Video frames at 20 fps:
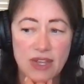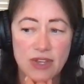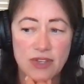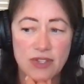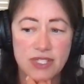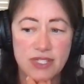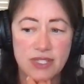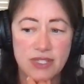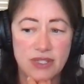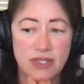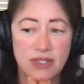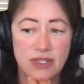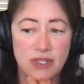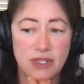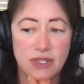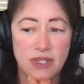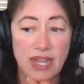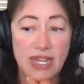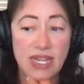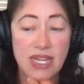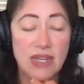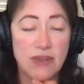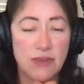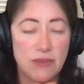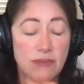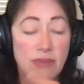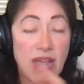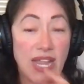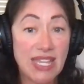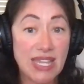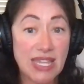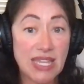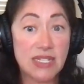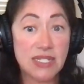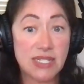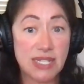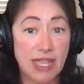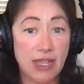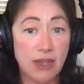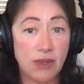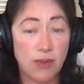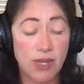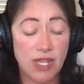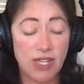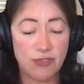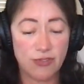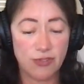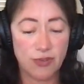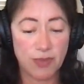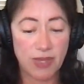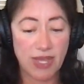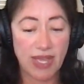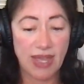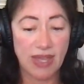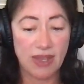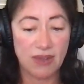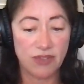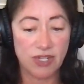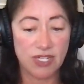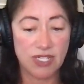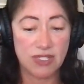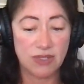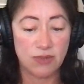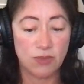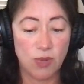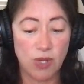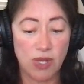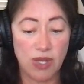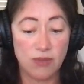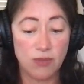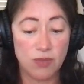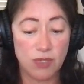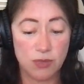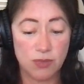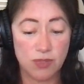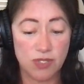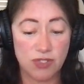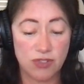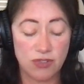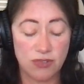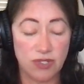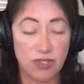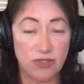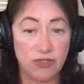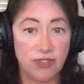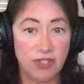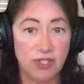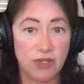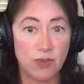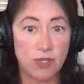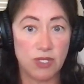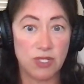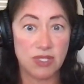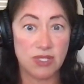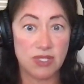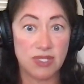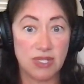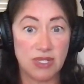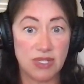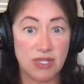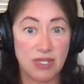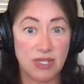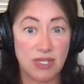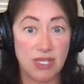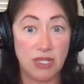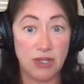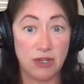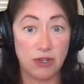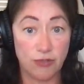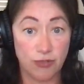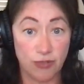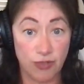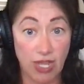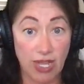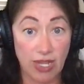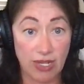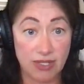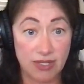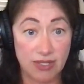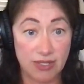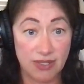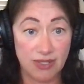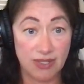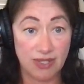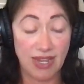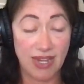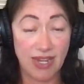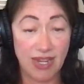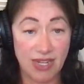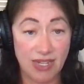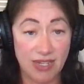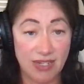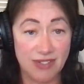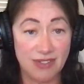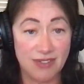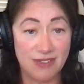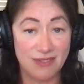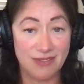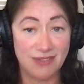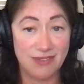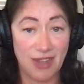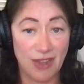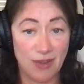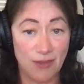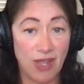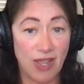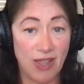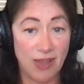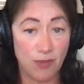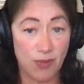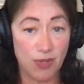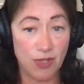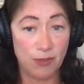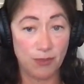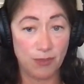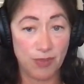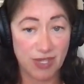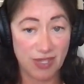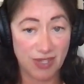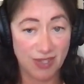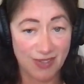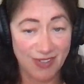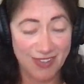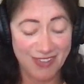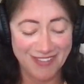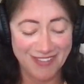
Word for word: just the, I need, my key takeaway from that recent one, which was terrific, was keto flex. I need I, I will be